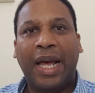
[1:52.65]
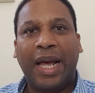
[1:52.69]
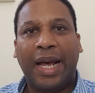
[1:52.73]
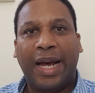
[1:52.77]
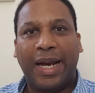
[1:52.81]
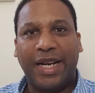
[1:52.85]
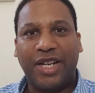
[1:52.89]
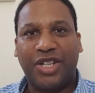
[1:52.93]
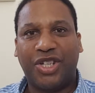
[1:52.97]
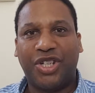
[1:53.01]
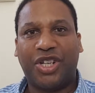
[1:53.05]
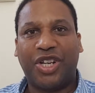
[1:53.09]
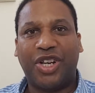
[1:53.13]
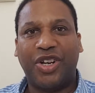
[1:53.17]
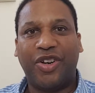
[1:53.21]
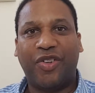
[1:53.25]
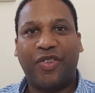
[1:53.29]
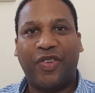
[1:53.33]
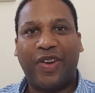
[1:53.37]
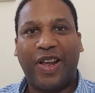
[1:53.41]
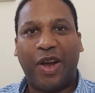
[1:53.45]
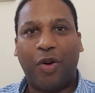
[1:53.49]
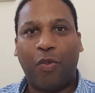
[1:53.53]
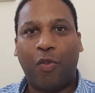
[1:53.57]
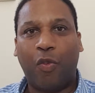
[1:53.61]
And this is kind
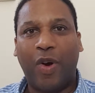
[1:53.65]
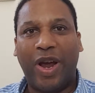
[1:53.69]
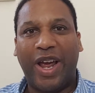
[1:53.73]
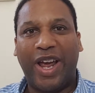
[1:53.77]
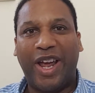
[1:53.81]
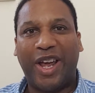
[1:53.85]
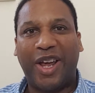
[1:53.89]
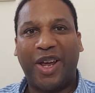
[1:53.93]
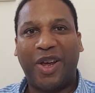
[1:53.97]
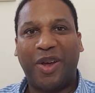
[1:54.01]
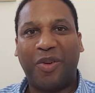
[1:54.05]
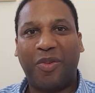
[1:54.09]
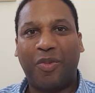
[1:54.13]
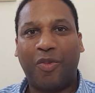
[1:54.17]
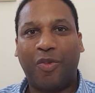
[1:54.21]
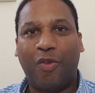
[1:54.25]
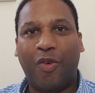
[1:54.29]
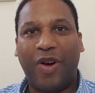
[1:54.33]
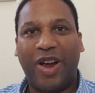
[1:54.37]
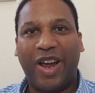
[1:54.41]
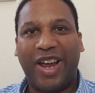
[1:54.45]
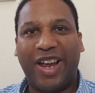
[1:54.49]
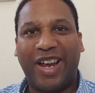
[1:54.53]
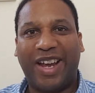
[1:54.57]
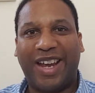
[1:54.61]
of like where
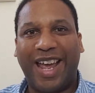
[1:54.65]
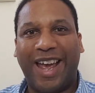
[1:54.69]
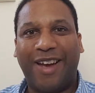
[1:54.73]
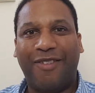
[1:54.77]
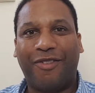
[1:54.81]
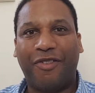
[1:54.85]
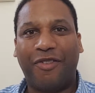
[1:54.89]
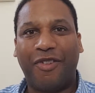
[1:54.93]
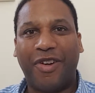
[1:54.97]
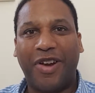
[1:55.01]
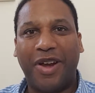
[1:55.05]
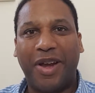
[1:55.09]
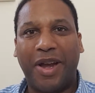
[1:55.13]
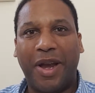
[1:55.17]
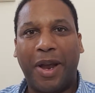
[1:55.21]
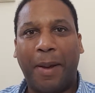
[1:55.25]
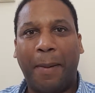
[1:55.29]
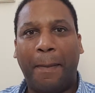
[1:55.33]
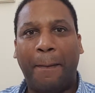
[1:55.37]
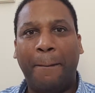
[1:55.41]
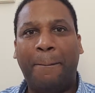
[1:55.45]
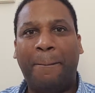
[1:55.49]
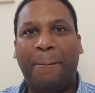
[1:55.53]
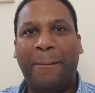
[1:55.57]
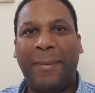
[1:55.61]
we're
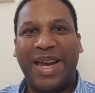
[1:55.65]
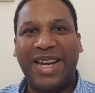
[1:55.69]
gathering